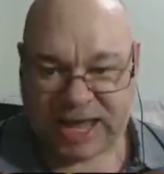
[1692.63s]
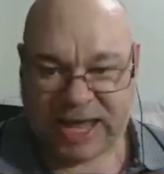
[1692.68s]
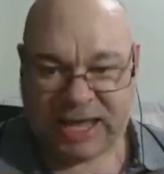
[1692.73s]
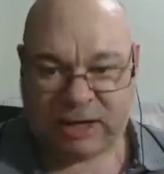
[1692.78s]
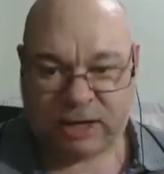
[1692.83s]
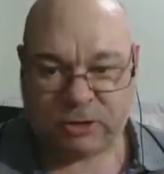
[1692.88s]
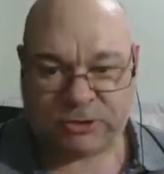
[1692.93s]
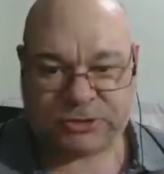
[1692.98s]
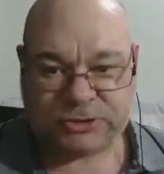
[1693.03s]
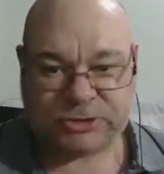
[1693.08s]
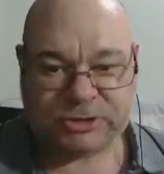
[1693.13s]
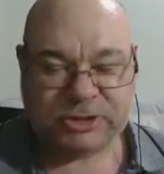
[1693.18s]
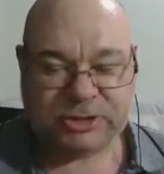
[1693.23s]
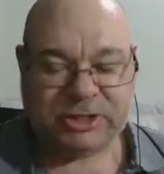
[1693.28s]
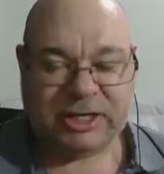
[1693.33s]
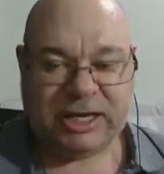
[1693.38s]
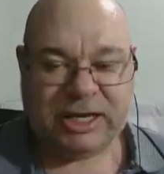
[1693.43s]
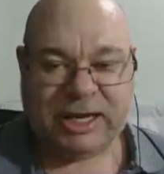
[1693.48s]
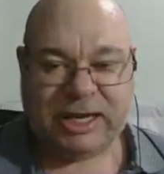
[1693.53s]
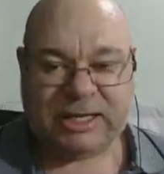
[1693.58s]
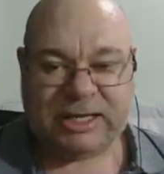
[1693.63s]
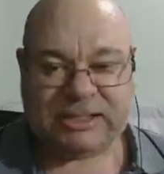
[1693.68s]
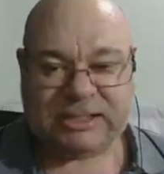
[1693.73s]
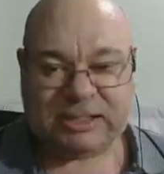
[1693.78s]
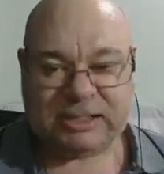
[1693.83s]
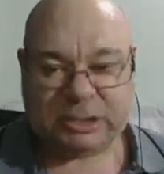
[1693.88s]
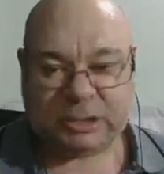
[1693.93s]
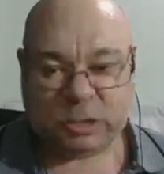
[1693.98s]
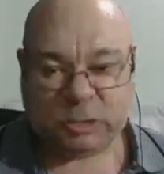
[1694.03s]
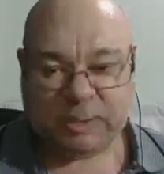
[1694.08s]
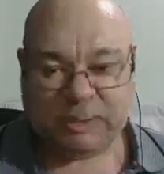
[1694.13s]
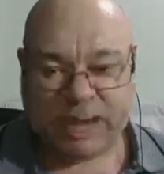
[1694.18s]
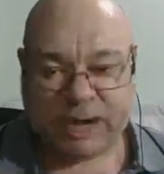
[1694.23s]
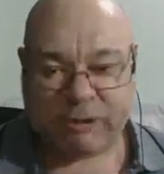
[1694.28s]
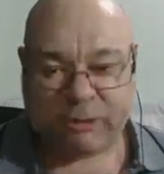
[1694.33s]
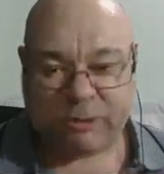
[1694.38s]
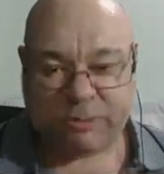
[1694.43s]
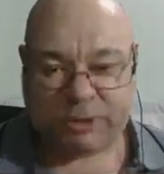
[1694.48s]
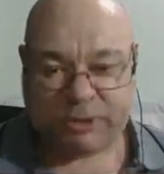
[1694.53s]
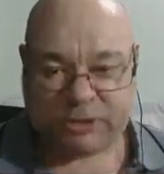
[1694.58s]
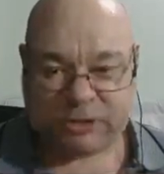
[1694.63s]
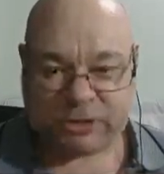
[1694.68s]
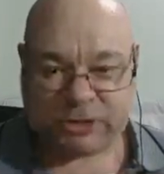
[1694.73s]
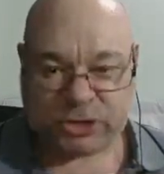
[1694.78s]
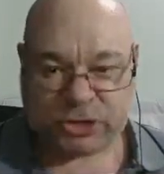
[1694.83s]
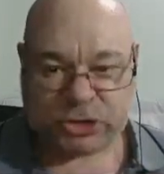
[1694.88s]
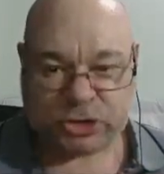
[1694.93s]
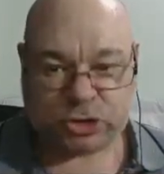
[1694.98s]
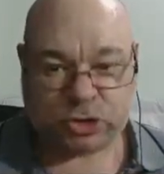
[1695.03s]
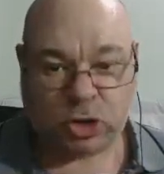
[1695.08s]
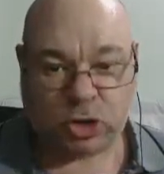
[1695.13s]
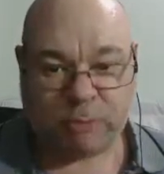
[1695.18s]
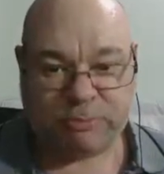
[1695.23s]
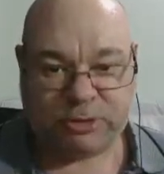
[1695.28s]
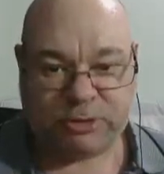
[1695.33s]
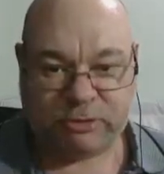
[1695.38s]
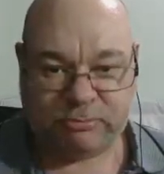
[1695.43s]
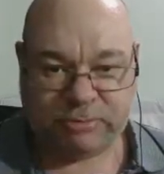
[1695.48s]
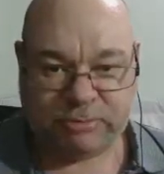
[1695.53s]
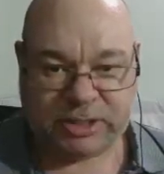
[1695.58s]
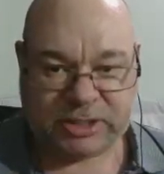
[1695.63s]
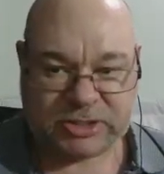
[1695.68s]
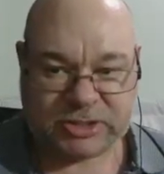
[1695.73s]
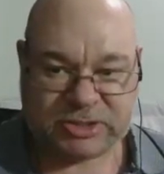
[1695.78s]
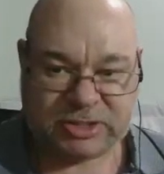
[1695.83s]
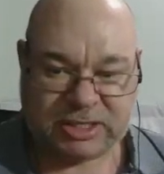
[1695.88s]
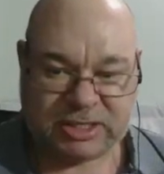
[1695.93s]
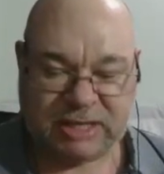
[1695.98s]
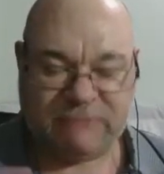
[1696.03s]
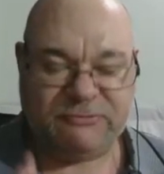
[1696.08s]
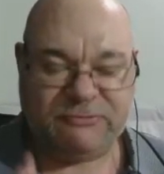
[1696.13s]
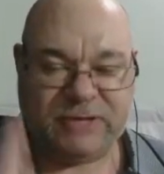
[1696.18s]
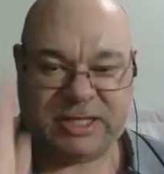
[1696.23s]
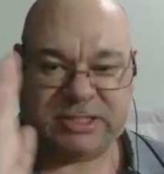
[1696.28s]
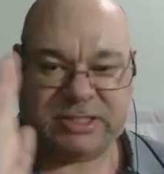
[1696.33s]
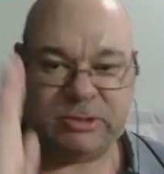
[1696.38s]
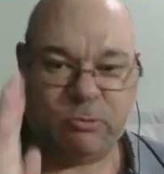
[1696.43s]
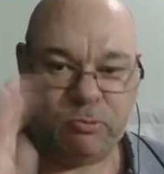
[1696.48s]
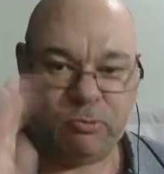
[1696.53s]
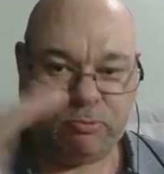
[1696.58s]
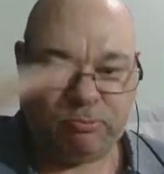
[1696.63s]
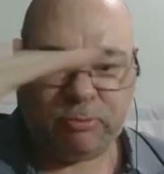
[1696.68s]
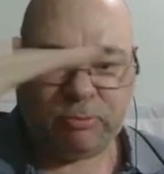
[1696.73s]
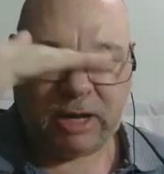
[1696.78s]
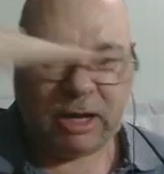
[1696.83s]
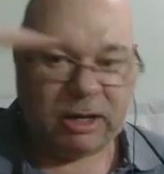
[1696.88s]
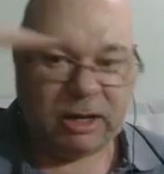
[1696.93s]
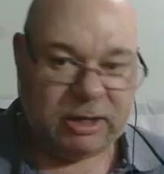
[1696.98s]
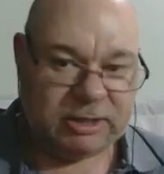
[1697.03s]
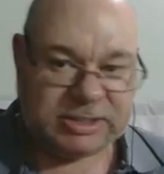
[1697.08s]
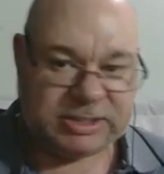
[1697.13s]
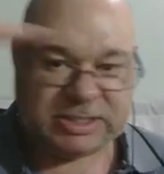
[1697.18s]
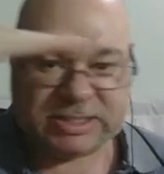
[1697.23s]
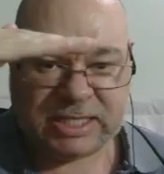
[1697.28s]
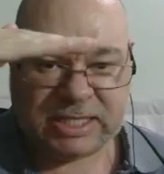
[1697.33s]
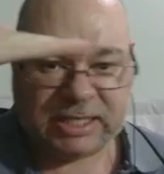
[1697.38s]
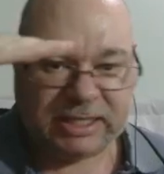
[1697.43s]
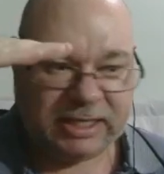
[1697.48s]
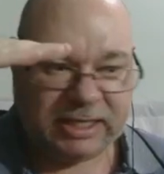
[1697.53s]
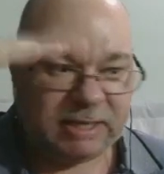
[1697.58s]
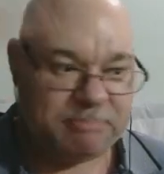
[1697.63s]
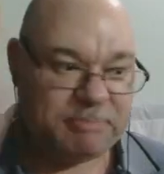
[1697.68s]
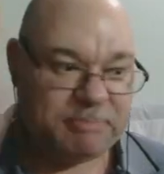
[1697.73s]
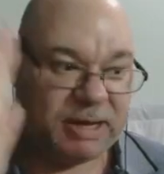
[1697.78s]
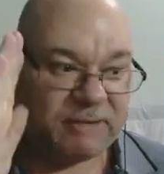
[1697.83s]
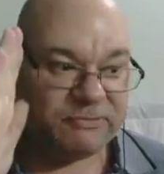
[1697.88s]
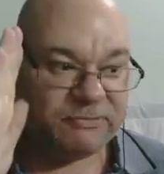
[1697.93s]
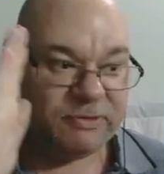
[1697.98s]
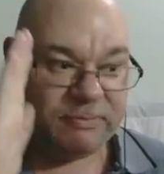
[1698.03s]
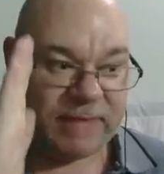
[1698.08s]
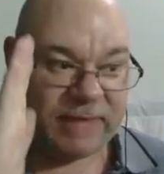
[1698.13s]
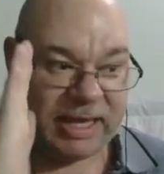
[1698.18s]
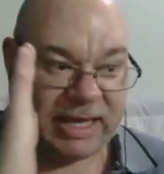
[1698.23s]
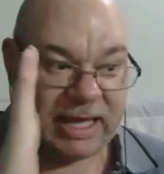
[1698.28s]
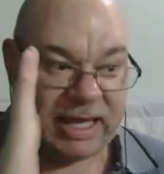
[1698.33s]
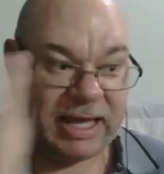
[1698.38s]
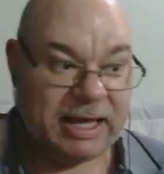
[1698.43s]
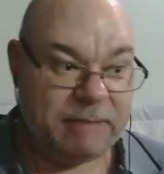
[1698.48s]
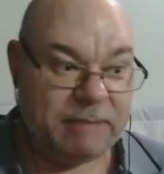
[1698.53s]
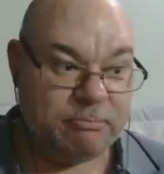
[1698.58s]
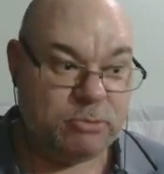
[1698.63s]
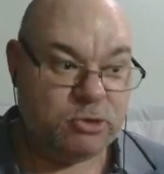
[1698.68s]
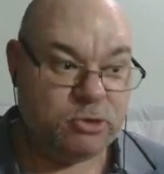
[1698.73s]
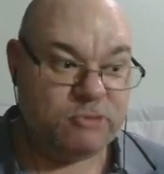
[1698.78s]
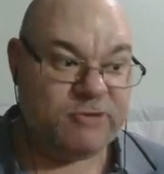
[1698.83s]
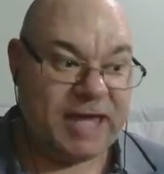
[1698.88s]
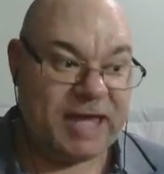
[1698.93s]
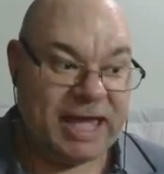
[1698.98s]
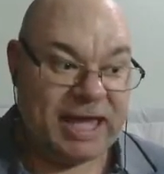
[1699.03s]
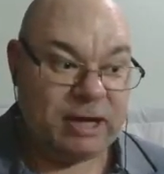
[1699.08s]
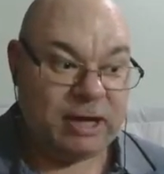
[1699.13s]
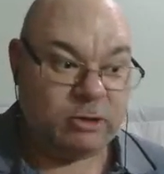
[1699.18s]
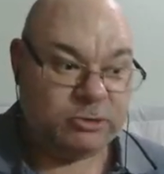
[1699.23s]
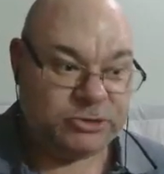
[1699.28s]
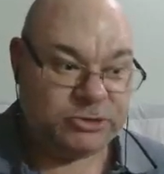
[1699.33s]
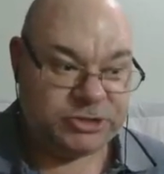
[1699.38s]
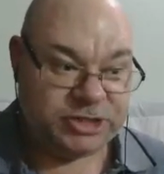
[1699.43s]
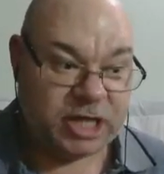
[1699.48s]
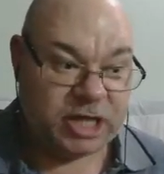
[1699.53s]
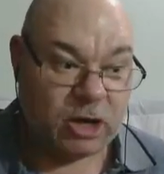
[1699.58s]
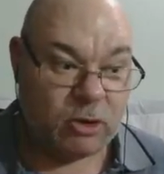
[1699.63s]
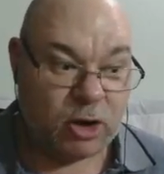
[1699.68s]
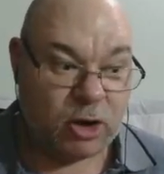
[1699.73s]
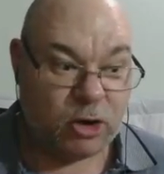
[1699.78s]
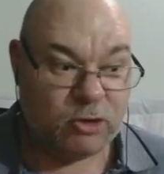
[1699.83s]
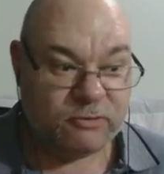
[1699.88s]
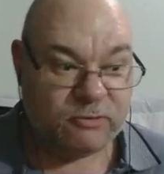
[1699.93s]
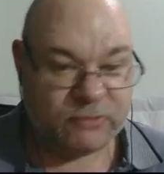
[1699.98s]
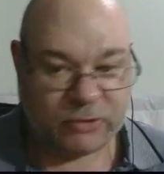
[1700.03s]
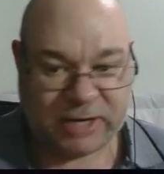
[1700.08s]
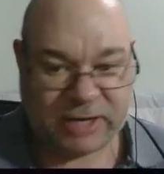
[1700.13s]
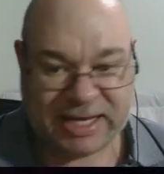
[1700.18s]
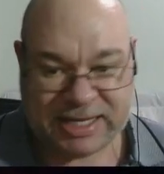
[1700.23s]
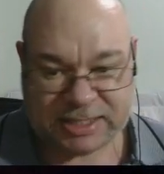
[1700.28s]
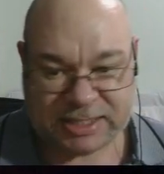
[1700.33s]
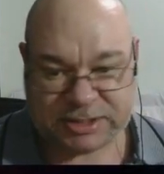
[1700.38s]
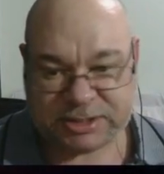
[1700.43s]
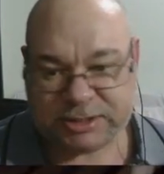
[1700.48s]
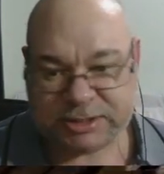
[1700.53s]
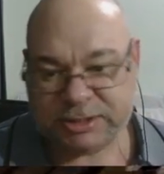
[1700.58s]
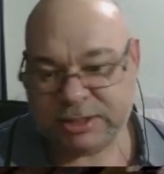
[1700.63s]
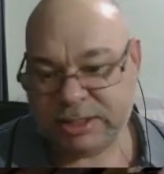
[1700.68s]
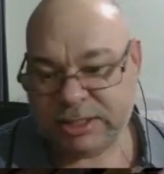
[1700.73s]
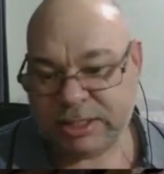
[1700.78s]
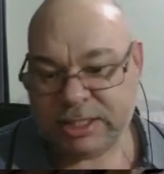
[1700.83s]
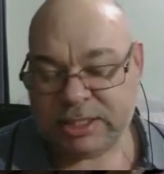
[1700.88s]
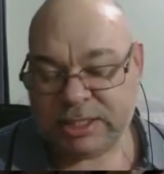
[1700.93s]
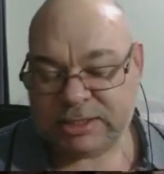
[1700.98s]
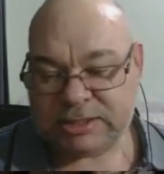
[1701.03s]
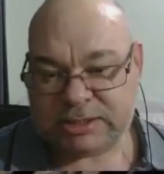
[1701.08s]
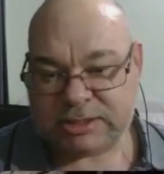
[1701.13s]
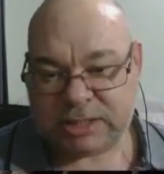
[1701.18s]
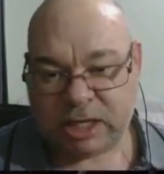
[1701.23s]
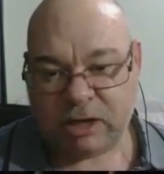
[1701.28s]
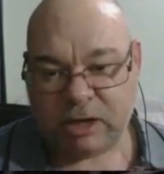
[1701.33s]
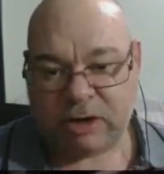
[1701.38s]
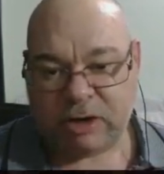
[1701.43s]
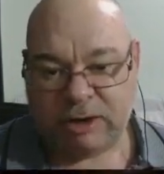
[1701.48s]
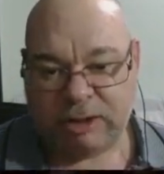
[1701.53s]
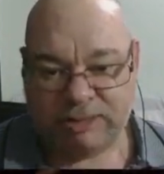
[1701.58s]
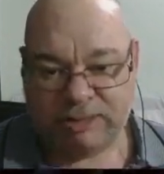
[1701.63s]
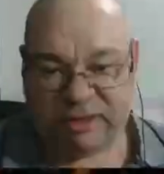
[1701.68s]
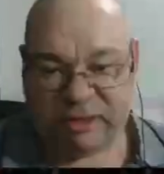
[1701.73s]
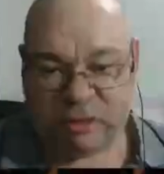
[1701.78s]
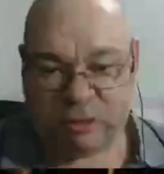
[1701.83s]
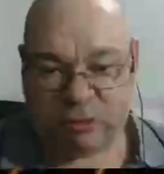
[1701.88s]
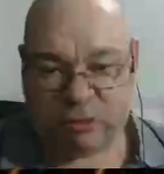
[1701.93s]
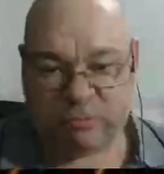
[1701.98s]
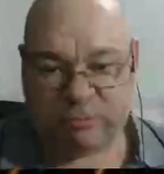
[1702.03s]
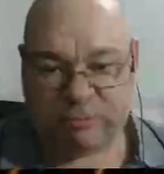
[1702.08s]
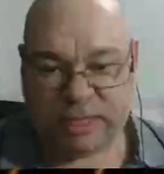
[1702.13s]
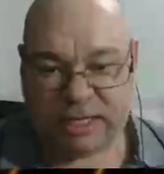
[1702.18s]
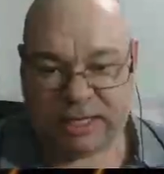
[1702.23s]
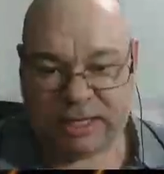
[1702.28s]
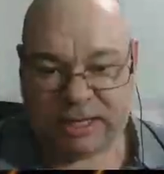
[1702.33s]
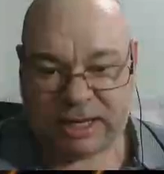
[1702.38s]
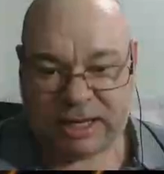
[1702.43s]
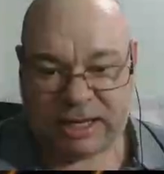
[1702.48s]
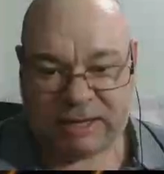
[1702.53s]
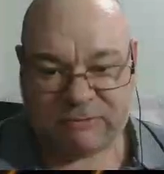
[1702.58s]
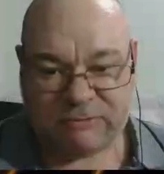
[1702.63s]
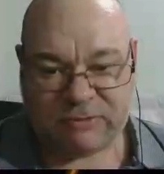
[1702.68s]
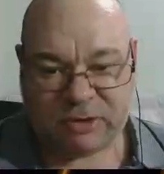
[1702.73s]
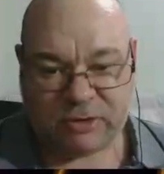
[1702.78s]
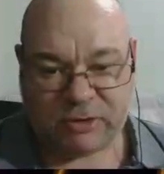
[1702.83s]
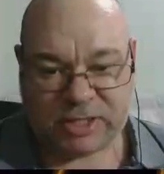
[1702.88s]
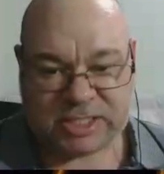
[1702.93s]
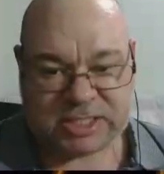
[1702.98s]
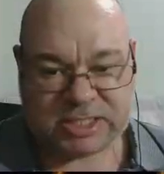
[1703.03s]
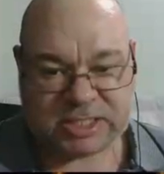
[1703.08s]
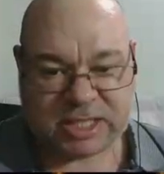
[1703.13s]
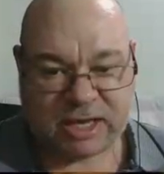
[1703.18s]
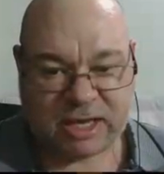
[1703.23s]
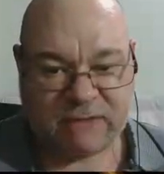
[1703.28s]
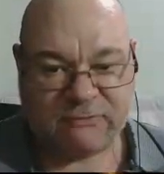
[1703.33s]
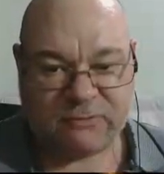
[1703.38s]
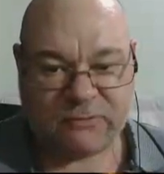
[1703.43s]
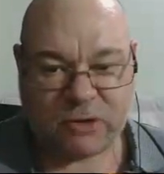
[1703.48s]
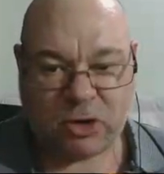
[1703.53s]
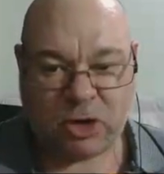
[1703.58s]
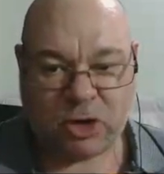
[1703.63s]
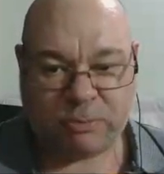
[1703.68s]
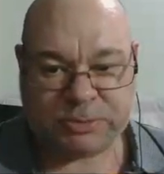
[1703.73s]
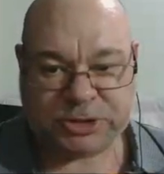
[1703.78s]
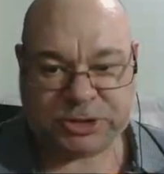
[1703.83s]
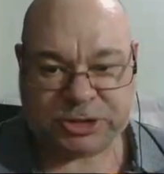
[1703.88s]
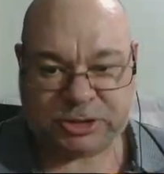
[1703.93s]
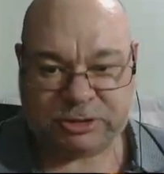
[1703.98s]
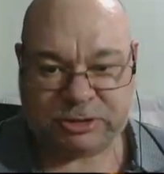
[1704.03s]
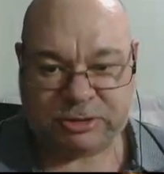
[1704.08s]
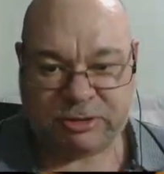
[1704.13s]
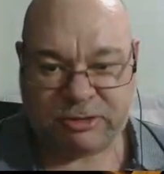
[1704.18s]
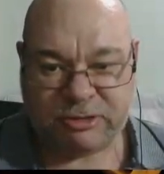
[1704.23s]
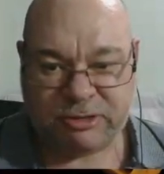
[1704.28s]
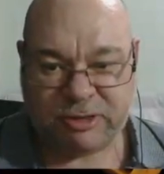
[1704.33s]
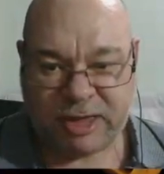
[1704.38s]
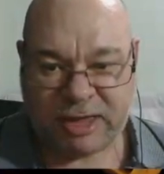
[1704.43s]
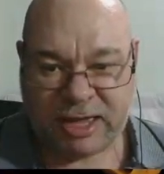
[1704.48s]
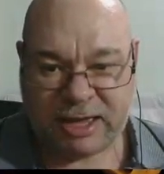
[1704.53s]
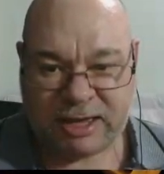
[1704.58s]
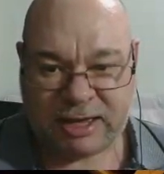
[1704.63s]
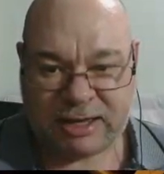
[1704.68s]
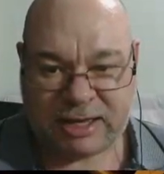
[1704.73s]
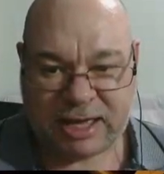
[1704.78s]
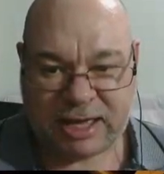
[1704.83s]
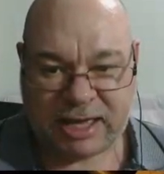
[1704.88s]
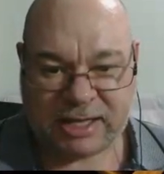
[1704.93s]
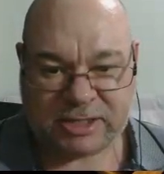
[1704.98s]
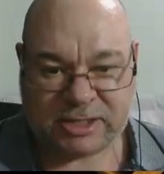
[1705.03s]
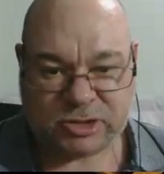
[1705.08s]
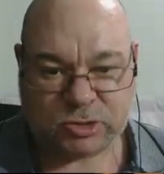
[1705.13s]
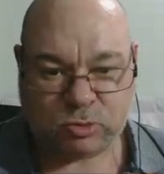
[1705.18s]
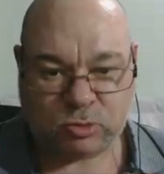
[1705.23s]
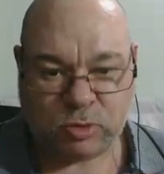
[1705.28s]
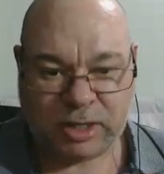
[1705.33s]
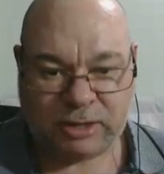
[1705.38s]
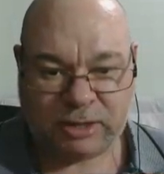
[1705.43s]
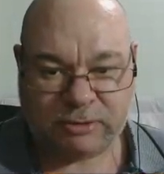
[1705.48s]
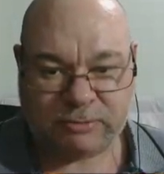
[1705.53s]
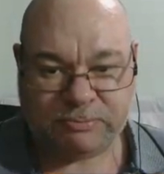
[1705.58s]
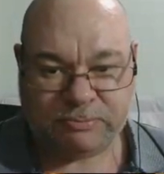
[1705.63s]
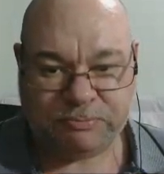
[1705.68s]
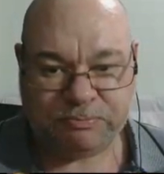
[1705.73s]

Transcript: out as a little parapet to stop them, because if there's a ceiling above them, they can't move out to go over it. So I think it would be a very safe option there as well.